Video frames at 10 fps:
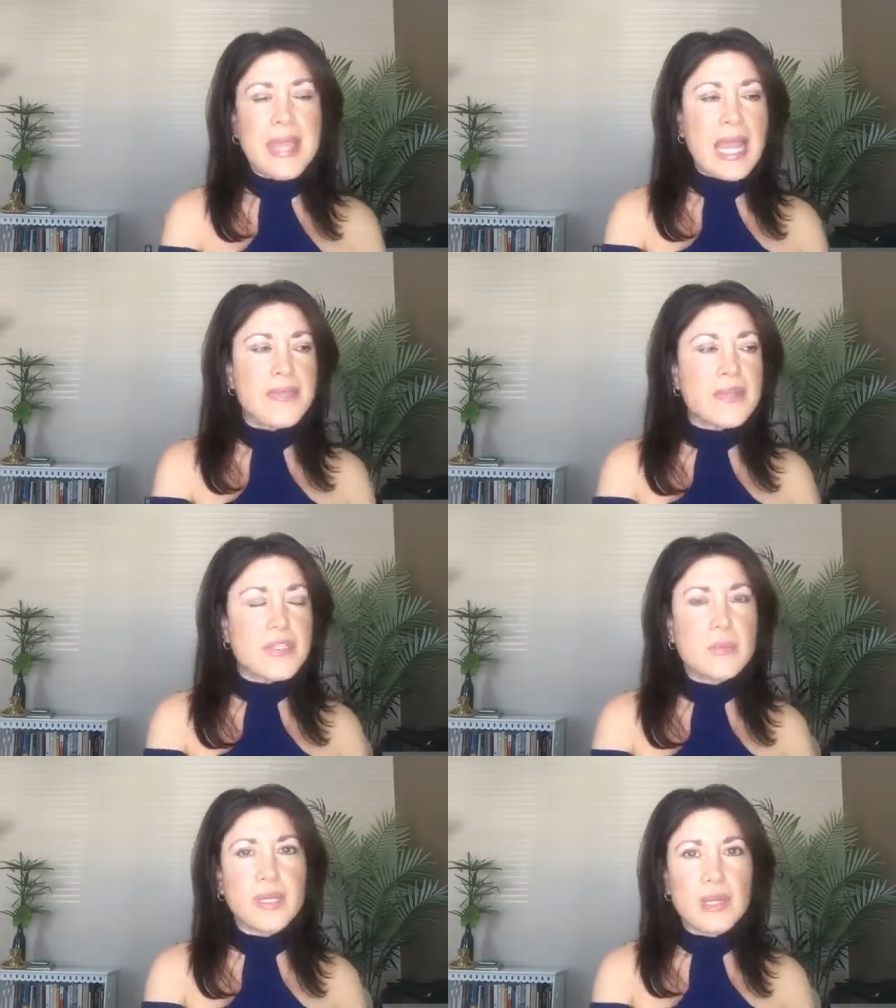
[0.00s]
And
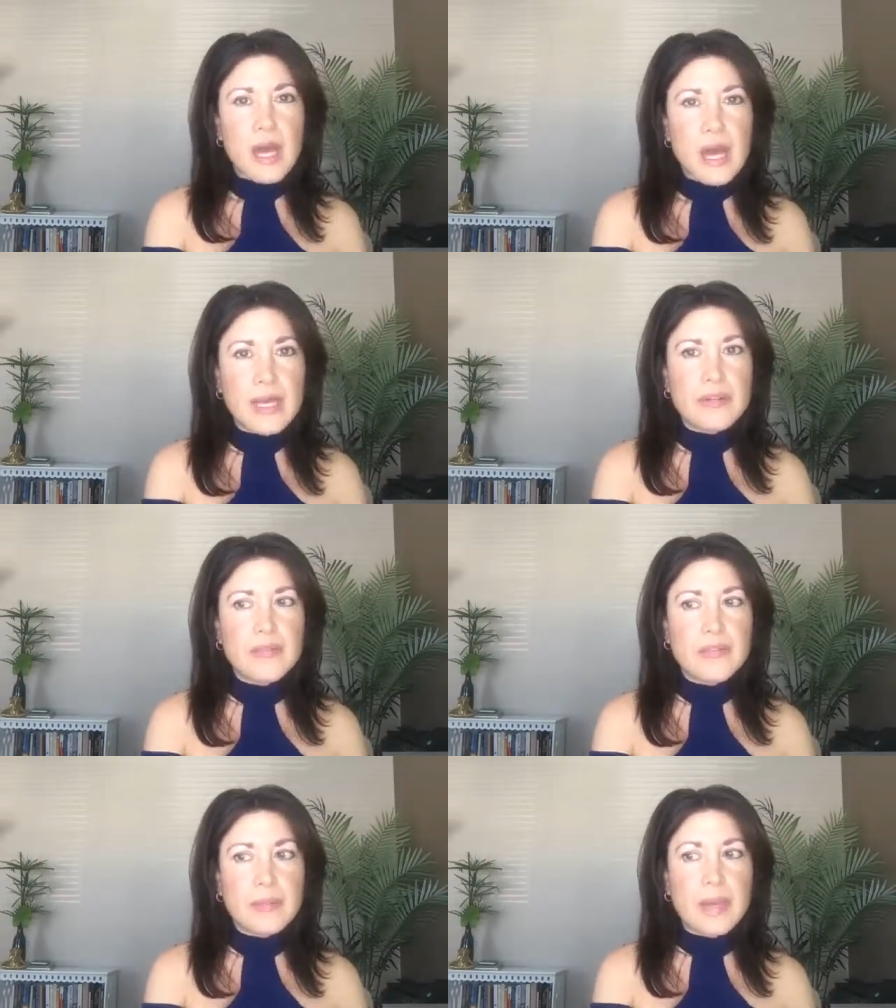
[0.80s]
this went on
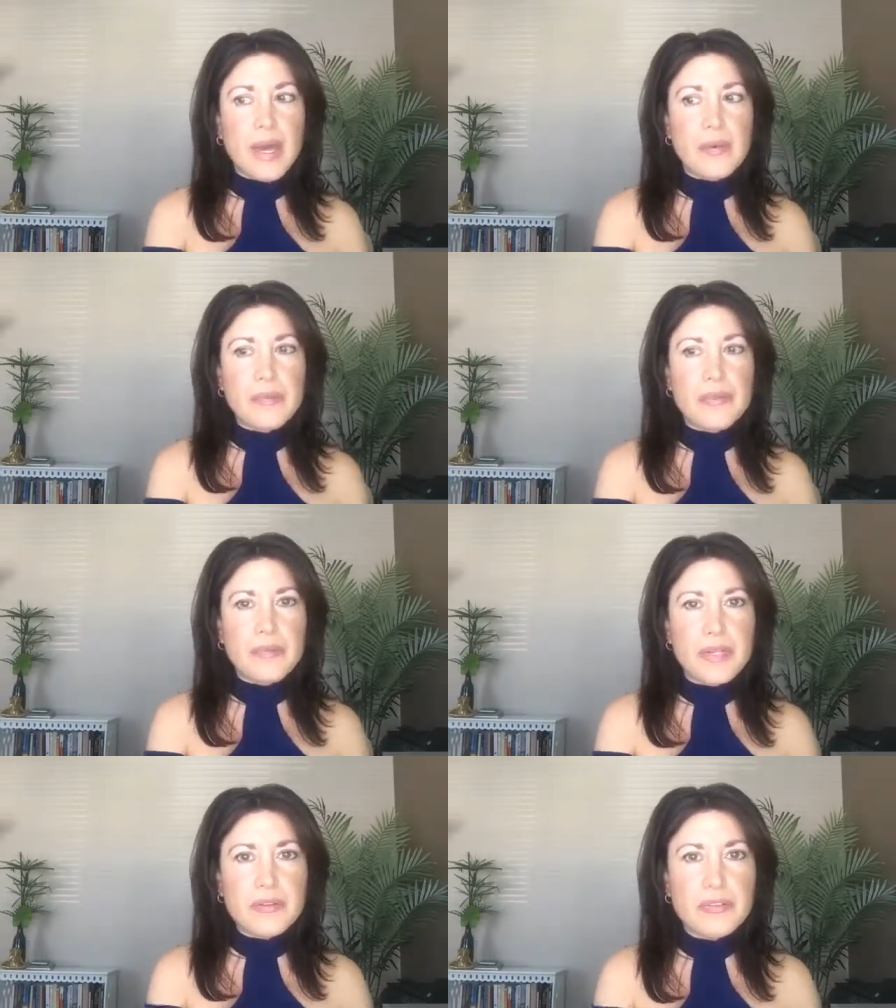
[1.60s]
for about
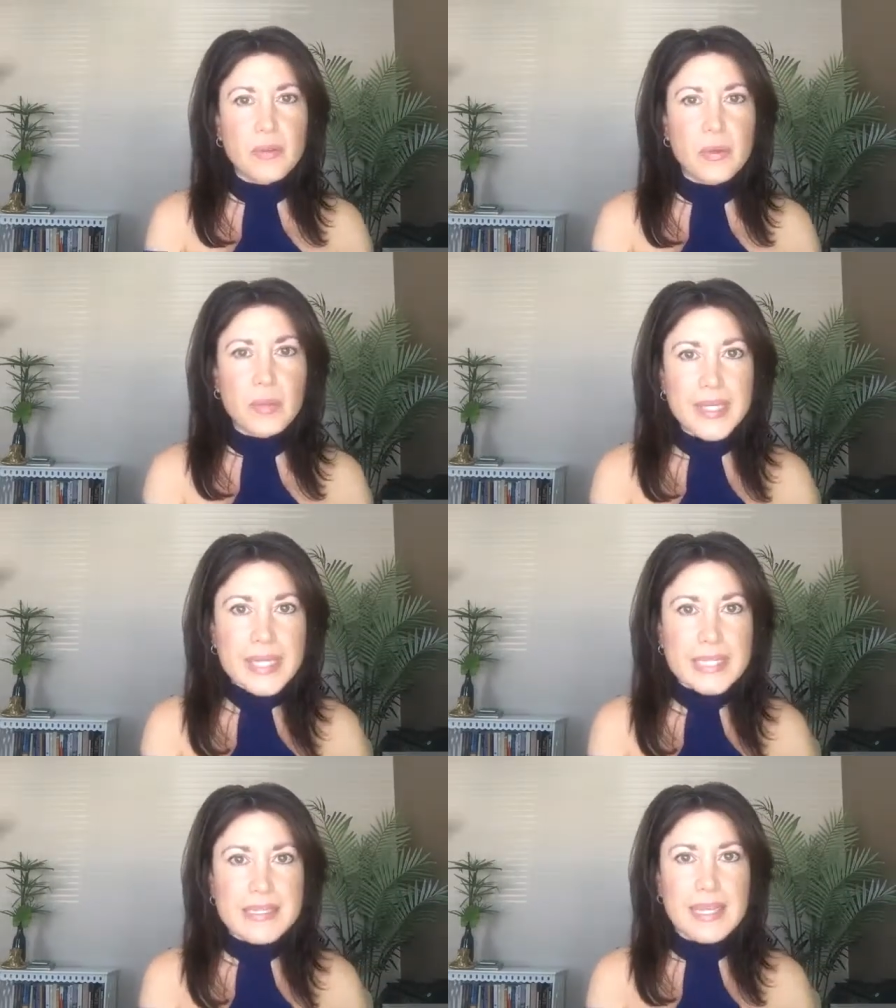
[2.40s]
3 to 4 weeks.